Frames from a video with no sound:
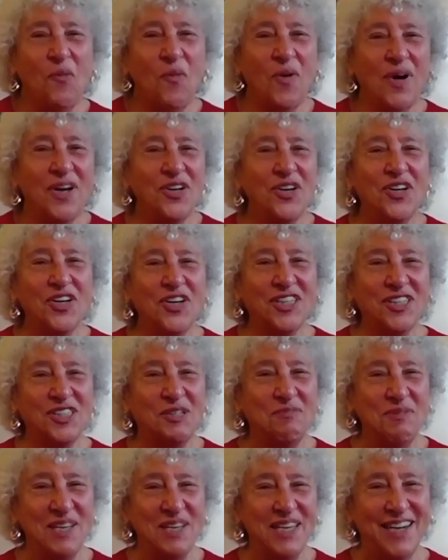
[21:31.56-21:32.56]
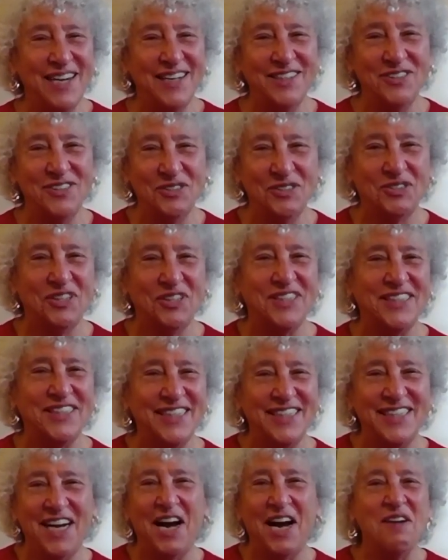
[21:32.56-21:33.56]
what hooked me on nutrition?
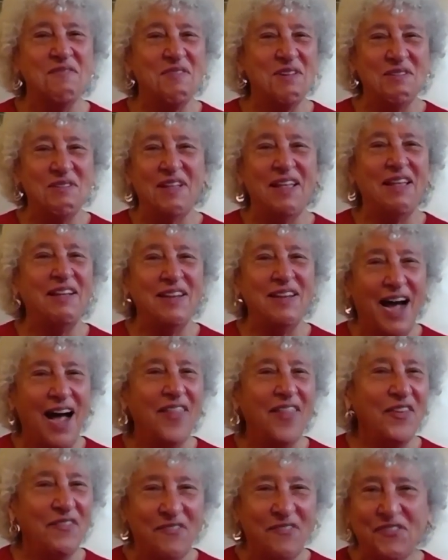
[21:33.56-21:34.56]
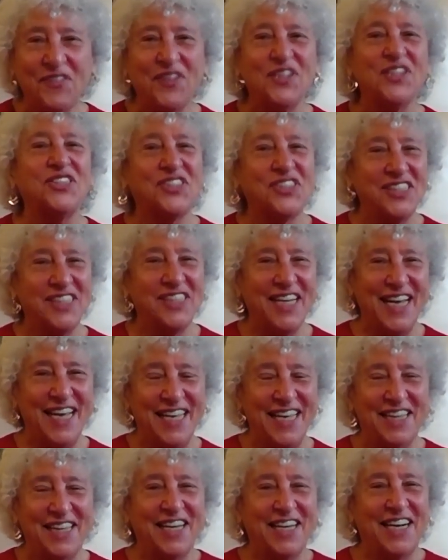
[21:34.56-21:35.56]
I mean, on the first
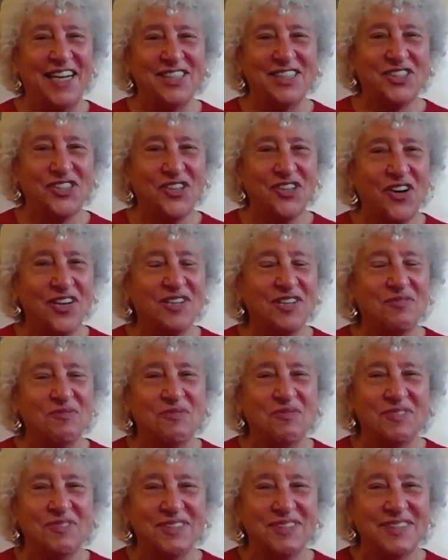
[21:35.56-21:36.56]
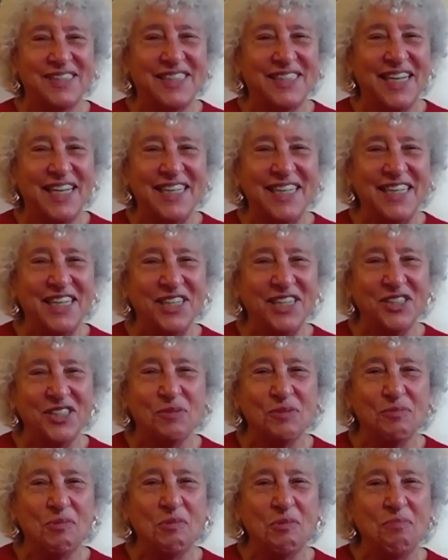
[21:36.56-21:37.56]
day that I started studying to
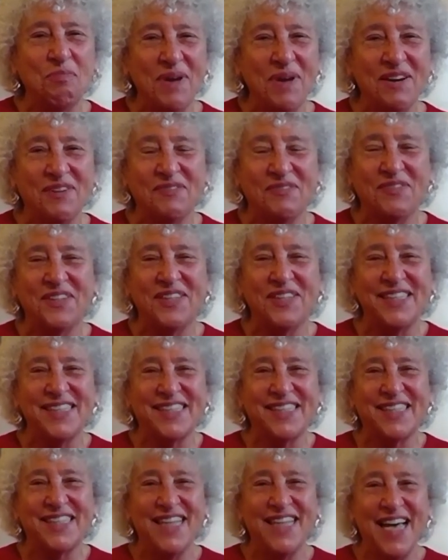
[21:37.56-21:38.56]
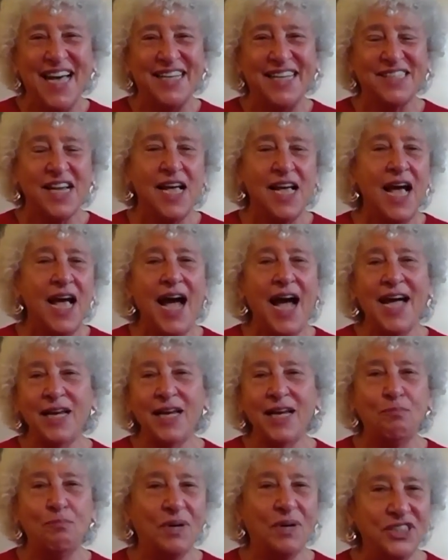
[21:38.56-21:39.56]
prepare for this class, I had
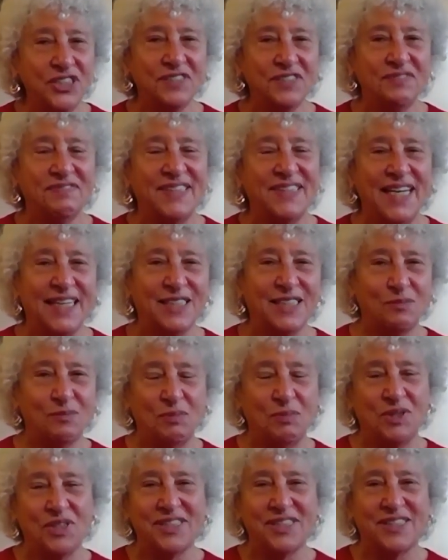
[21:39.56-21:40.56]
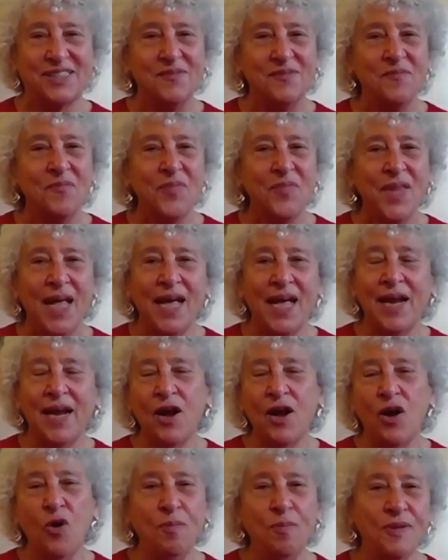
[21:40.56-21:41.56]
a bunch of textbooks and I
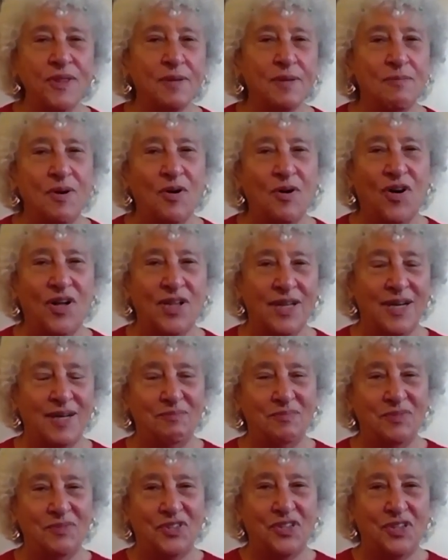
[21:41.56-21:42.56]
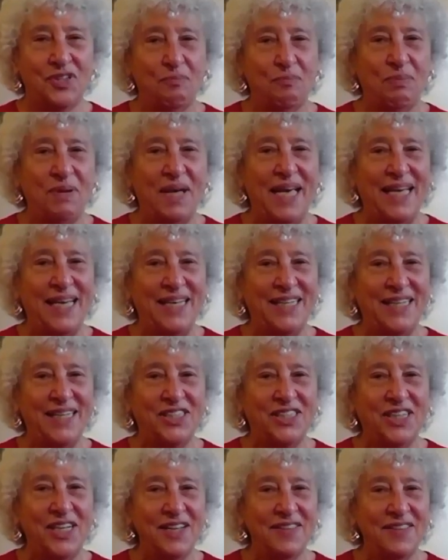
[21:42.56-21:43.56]
opened them all up to the page
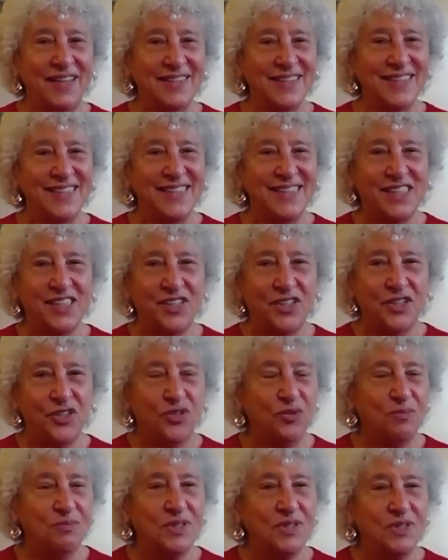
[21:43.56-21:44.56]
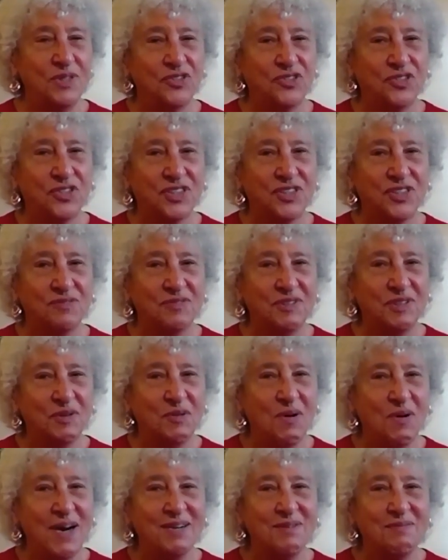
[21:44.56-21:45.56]
that listed human nutrition
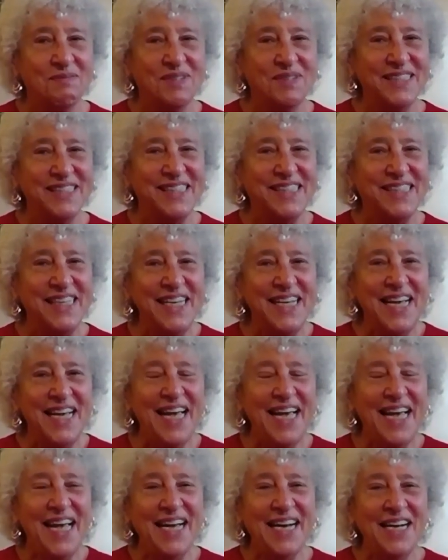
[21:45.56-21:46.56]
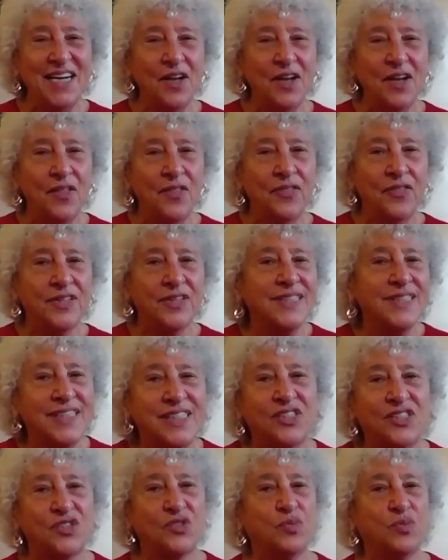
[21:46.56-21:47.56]
requirements, and the
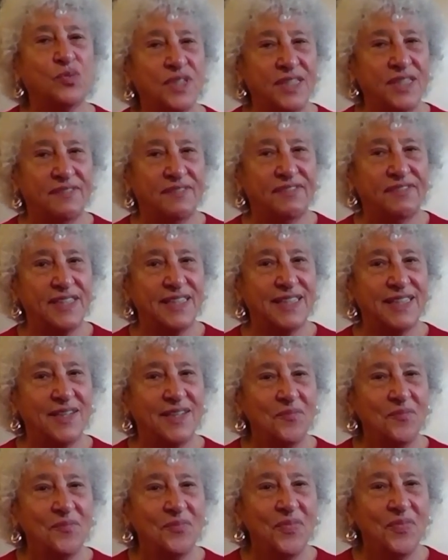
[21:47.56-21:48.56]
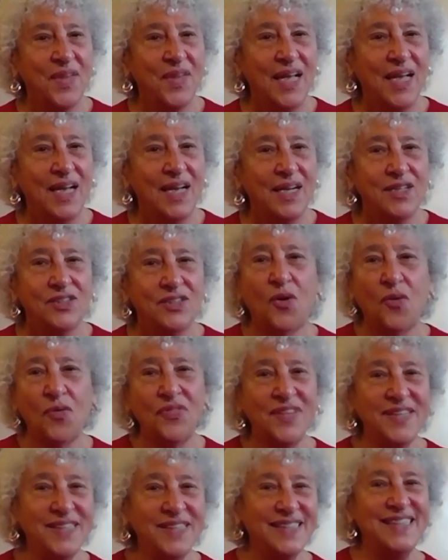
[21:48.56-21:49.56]
lists were different. So
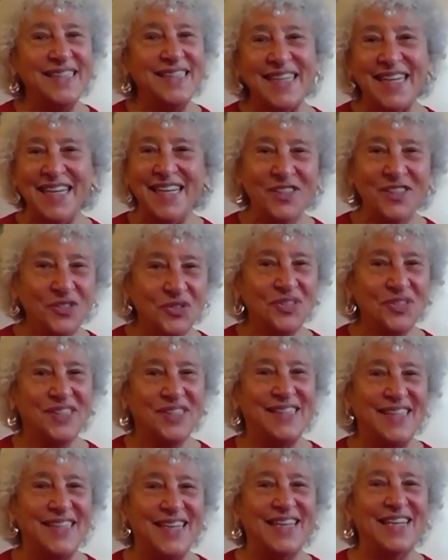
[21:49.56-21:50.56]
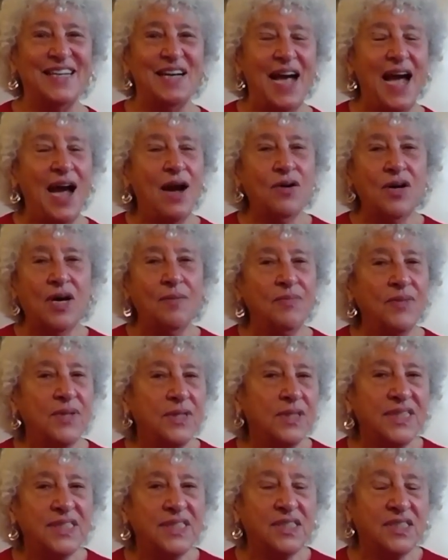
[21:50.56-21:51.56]
this is interesting. How come the
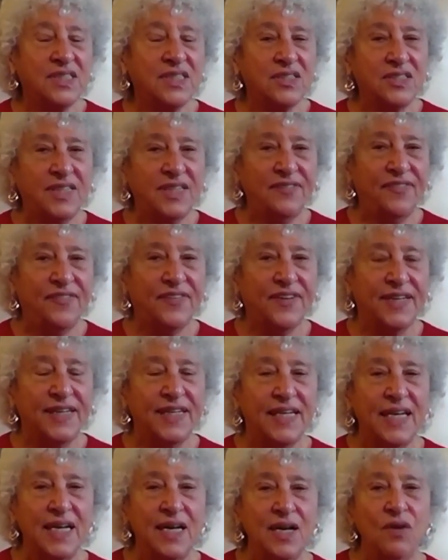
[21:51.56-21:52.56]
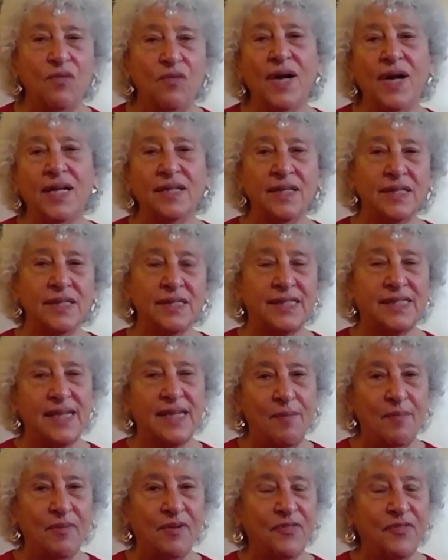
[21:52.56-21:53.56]
lists are different? Well,
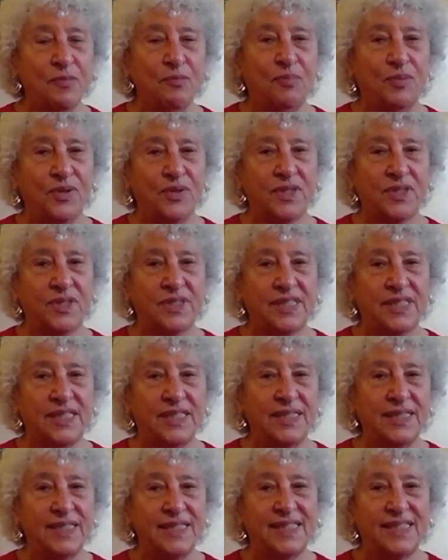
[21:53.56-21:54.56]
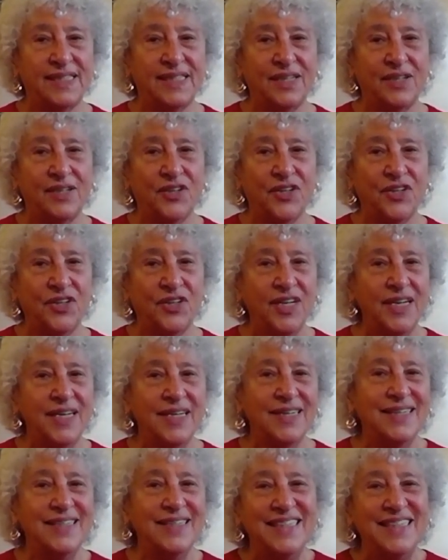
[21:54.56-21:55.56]
some of the books considered
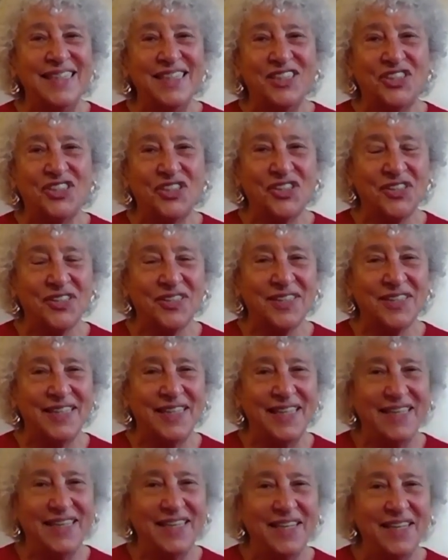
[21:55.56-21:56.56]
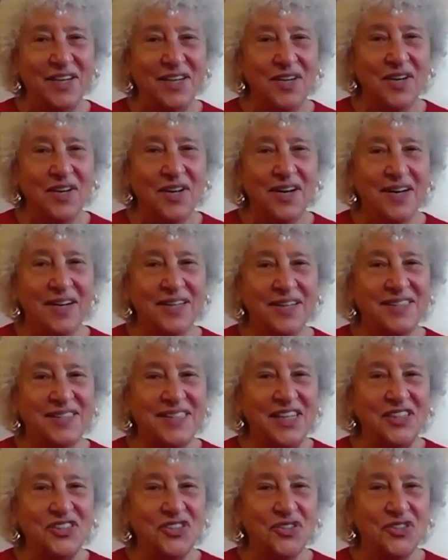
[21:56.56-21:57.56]
conditionally
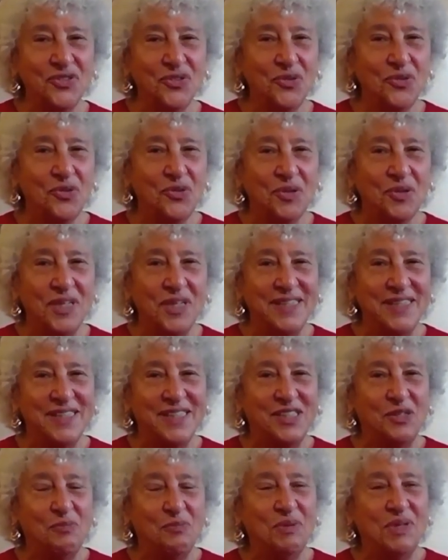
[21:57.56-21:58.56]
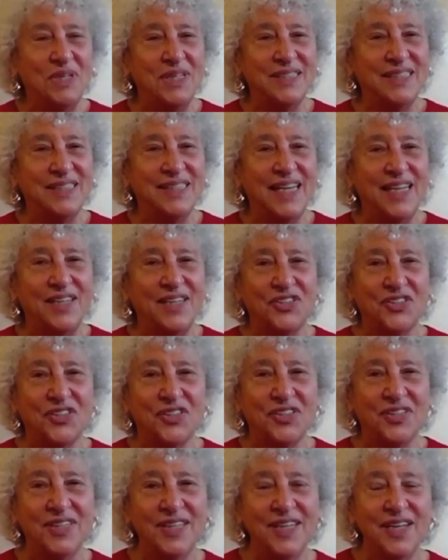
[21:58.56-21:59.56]
essential nutrients to be
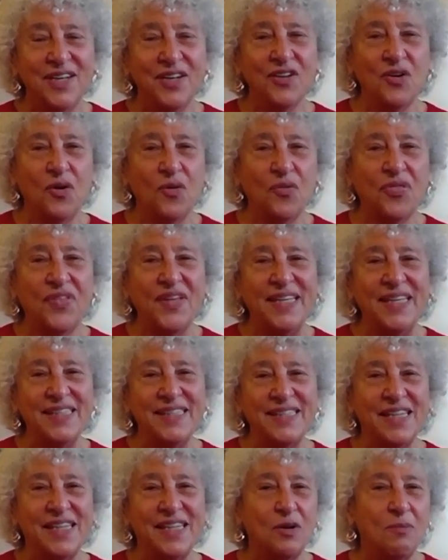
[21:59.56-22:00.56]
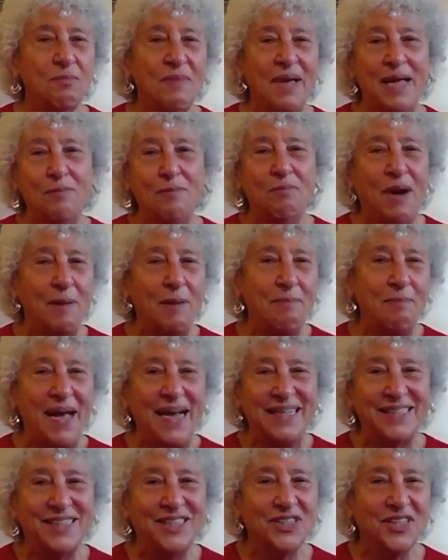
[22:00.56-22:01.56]
essential, things that are made by
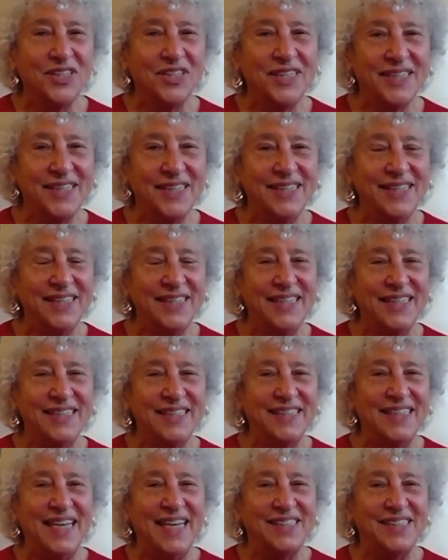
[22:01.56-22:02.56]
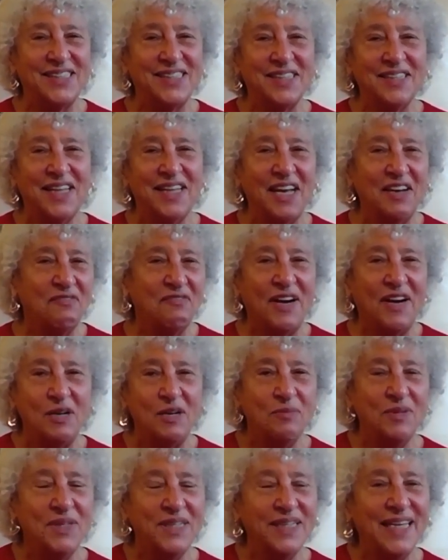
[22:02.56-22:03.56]
bacteria in the intestine, like
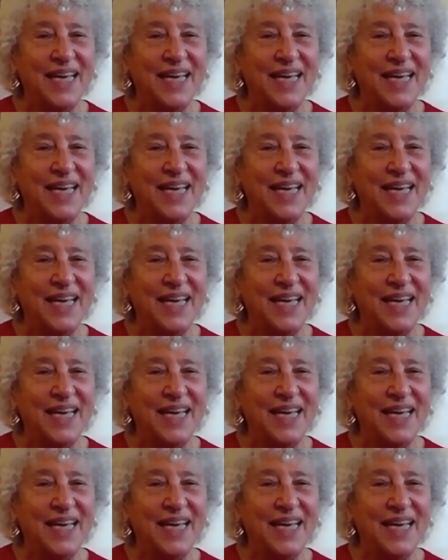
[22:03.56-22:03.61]
vitamin